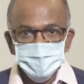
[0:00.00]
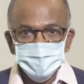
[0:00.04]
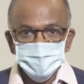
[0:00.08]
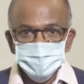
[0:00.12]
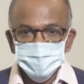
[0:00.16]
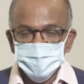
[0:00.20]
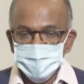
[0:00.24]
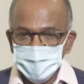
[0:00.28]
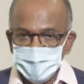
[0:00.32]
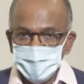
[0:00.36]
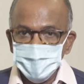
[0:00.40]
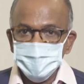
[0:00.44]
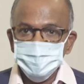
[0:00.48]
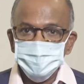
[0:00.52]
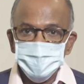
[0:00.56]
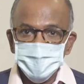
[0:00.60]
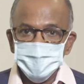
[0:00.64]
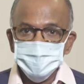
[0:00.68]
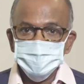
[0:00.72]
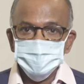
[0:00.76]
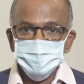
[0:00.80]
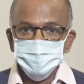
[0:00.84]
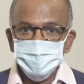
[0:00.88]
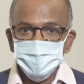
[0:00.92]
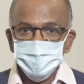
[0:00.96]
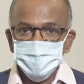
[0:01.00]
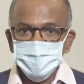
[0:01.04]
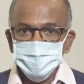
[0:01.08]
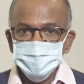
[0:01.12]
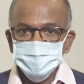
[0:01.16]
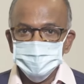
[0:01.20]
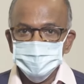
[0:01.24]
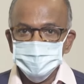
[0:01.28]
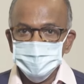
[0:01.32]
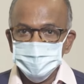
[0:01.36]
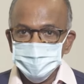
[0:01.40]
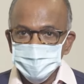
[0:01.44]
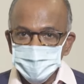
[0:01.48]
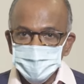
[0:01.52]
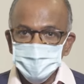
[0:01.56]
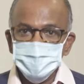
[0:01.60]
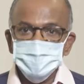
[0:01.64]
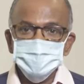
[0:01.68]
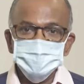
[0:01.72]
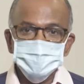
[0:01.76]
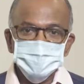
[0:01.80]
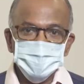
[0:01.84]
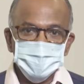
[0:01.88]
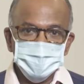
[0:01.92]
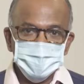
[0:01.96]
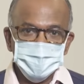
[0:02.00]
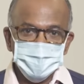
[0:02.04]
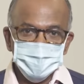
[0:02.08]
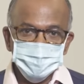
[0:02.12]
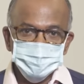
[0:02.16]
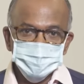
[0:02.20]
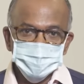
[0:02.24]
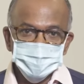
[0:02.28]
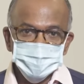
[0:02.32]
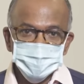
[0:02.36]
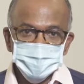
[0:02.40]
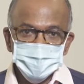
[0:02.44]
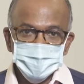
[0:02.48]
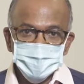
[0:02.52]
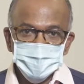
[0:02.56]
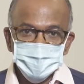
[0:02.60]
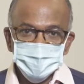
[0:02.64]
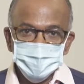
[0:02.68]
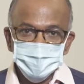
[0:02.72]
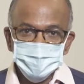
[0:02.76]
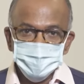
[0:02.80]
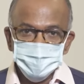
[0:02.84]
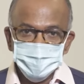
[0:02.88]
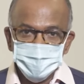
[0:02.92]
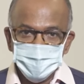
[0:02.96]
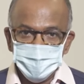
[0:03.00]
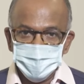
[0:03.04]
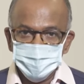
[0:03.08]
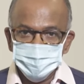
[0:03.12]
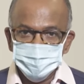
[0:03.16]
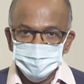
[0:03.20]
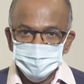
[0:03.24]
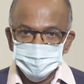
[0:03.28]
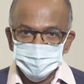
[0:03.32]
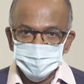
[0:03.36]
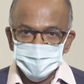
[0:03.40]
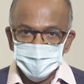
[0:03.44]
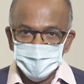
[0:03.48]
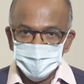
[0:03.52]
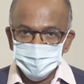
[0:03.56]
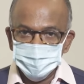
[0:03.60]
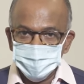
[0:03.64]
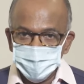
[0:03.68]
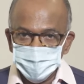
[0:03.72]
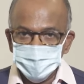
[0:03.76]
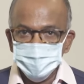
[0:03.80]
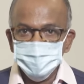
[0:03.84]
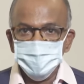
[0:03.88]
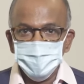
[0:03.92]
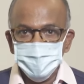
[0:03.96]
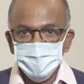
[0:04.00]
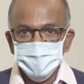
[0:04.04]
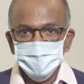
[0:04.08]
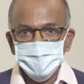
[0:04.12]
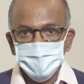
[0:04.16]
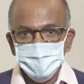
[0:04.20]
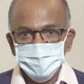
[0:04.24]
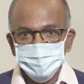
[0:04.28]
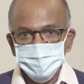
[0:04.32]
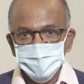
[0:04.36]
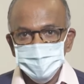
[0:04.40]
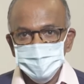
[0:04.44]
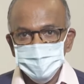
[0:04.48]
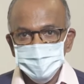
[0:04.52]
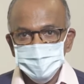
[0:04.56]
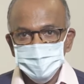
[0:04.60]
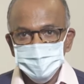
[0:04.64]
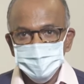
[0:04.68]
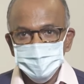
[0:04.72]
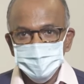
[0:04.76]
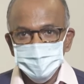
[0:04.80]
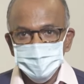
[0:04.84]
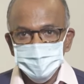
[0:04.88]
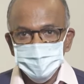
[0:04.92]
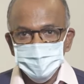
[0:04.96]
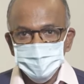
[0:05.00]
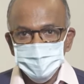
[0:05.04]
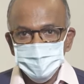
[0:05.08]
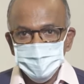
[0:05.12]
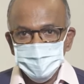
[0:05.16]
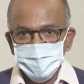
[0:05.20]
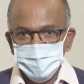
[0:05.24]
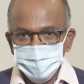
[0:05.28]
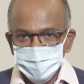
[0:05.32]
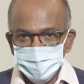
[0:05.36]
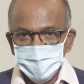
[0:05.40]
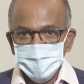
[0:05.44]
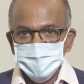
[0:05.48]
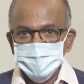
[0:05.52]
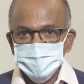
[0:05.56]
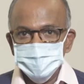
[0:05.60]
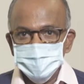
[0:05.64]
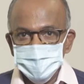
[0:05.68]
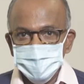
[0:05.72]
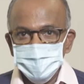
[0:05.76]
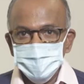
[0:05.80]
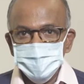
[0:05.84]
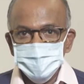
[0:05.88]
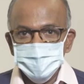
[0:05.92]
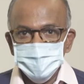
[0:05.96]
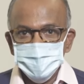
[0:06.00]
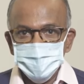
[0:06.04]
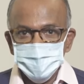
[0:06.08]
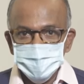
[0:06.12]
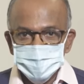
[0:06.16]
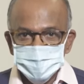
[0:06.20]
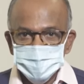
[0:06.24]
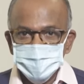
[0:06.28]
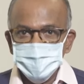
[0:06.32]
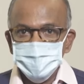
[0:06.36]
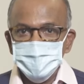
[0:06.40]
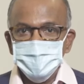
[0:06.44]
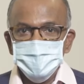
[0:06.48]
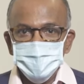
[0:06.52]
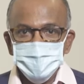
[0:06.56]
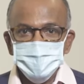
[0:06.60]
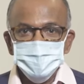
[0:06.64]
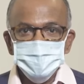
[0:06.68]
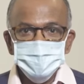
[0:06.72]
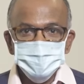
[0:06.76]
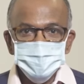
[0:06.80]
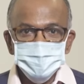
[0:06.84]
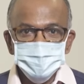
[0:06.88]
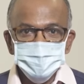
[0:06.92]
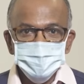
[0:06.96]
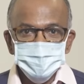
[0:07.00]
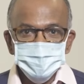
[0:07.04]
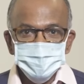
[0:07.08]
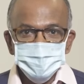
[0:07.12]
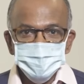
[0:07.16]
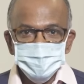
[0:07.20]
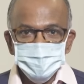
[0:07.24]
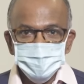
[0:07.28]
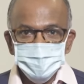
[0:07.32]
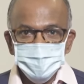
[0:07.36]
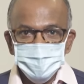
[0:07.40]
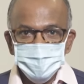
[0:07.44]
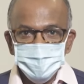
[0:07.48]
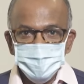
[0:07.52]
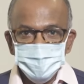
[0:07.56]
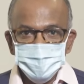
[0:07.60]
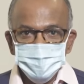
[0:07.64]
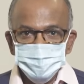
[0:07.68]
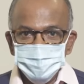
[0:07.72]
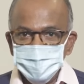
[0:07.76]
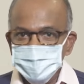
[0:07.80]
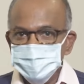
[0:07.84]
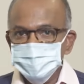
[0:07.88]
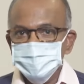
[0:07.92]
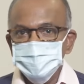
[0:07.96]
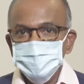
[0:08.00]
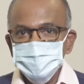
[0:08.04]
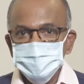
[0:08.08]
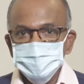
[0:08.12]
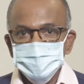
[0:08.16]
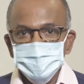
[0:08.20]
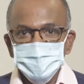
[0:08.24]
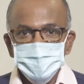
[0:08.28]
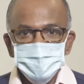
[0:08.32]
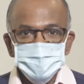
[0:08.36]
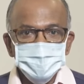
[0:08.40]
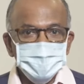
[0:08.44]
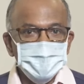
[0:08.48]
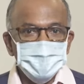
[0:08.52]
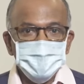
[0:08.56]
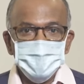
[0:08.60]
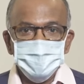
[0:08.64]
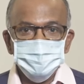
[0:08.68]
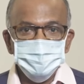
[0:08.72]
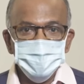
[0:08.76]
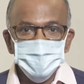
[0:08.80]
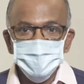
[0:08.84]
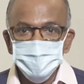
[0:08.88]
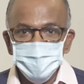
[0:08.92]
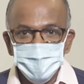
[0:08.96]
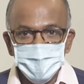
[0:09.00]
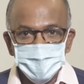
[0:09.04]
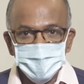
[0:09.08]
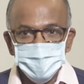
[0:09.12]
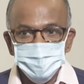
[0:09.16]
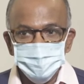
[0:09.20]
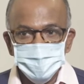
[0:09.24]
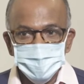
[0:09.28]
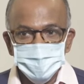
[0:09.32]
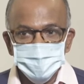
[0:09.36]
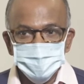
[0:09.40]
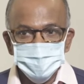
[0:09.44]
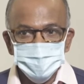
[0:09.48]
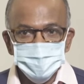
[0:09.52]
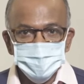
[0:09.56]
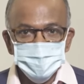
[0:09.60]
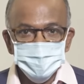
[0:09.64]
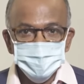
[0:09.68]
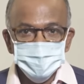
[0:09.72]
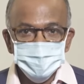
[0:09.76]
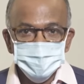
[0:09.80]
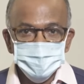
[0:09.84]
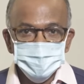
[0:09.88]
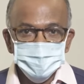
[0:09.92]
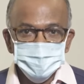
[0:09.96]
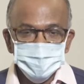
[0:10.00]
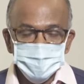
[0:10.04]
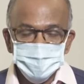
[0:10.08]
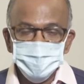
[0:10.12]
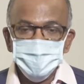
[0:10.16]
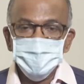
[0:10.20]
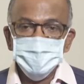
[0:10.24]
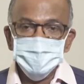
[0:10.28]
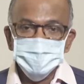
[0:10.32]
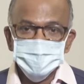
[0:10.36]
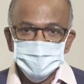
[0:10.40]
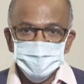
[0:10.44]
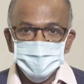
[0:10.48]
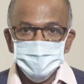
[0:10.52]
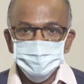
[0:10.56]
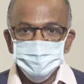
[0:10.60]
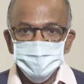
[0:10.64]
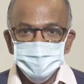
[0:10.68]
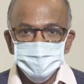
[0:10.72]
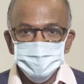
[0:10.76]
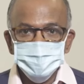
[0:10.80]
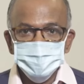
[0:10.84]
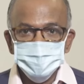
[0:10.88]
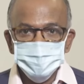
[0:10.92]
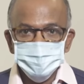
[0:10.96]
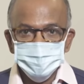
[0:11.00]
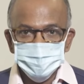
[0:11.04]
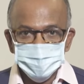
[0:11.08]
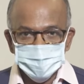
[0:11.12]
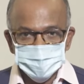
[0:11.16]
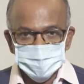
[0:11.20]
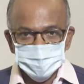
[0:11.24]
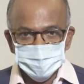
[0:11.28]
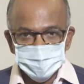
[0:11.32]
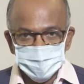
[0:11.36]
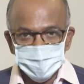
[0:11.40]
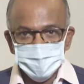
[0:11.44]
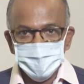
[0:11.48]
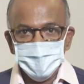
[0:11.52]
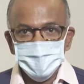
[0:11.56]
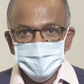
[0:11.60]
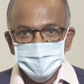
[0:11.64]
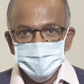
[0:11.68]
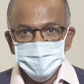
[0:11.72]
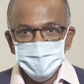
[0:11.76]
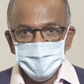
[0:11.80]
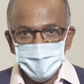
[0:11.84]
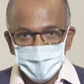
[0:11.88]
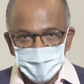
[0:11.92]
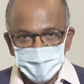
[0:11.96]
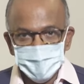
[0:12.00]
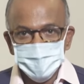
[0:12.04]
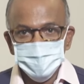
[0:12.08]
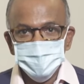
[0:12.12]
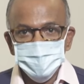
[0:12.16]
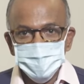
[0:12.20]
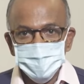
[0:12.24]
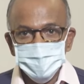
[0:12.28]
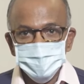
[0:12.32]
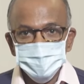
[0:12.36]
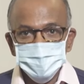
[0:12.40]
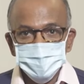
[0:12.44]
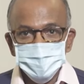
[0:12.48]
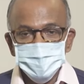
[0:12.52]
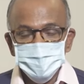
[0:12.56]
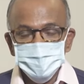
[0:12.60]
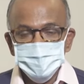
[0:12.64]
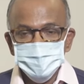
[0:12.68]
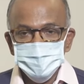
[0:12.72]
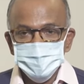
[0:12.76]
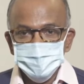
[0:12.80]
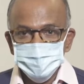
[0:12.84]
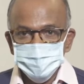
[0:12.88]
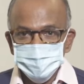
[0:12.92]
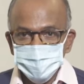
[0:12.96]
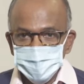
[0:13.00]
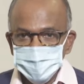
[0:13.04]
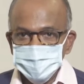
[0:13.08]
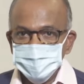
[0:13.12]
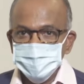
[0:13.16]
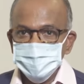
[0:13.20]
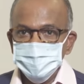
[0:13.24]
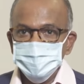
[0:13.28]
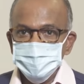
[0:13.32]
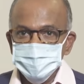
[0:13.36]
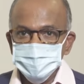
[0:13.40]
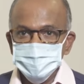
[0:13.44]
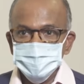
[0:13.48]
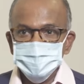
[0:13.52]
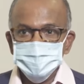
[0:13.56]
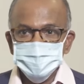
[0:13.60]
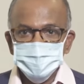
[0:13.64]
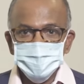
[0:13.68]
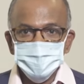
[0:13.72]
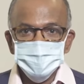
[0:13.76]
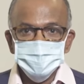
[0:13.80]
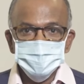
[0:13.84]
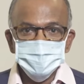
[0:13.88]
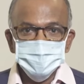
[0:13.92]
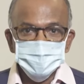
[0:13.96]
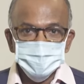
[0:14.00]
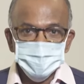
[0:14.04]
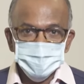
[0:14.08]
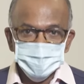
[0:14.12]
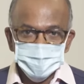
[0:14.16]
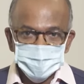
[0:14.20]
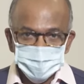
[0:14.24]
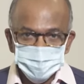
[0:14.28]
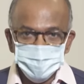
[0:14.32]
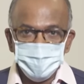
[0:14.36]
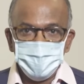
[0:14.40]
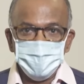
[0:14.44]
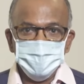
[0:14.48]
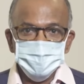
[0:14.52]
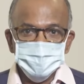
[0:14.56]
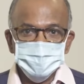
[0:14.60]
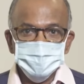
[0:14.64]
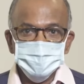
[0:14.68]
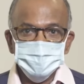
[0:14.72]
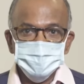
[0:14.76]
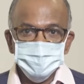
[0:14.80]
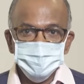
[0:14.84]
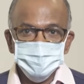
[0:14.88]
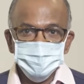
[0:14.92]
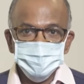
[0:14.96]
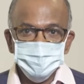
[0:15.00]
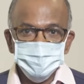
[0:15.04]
So I've asked police to release the clips from their body-worn camera and you can see it, it's clear. And once you see it, there can be no argument. The police statement was correct, accurate. What TOC says is false.